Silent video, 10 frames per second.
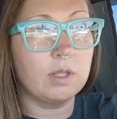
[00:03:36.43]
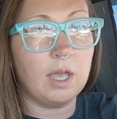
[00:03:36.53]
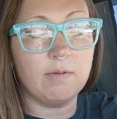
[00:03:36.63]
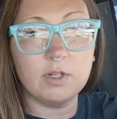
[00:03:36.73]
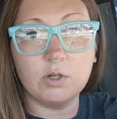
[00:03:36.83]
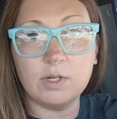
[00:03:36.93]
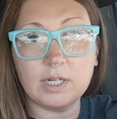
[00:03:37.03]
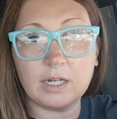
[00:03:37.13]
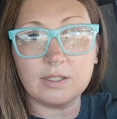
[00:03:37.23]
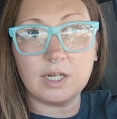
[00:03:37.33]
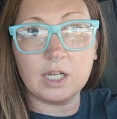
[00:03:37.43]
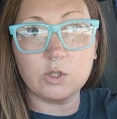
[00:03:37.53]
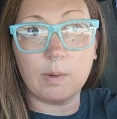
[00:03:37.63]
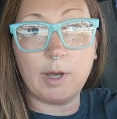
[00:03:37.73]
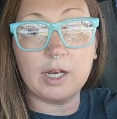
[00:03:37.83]
the heavy duty tent stake.
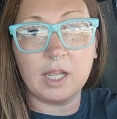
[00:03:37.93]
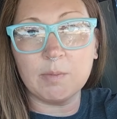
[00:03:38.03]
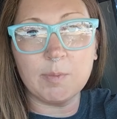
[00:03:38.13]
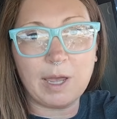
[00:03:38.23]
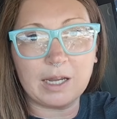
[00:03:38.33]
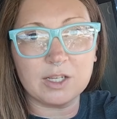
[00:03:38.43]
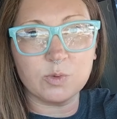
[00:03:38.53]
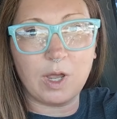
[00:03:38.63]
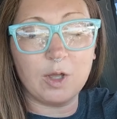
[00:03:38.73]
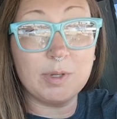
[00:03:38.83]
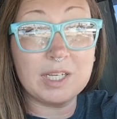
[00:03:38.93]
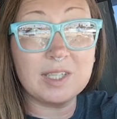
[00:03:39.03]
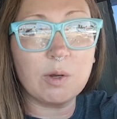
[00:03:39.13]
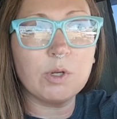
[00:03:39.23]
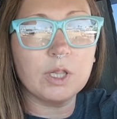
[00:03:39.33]
So I bought him a pack as well because
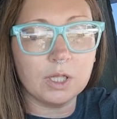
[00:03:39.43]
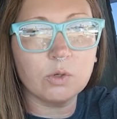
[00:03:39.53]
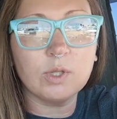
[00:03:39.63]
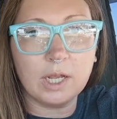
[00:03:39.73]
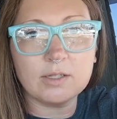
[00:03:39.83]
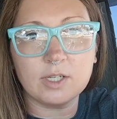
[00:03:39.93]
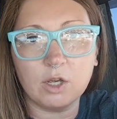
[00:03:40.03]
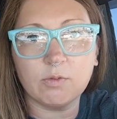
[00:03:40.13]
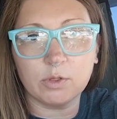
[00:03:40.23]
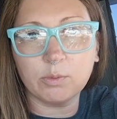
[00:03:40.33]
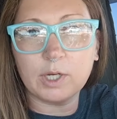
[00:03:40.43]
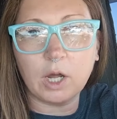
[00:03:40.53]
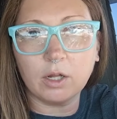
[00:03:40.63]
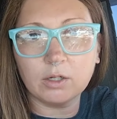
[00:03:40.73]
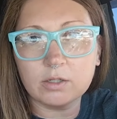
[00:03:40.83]
they were literally on sale for
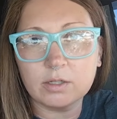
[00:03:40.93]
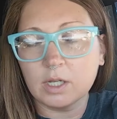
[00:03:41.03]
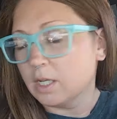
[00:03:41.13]
$3.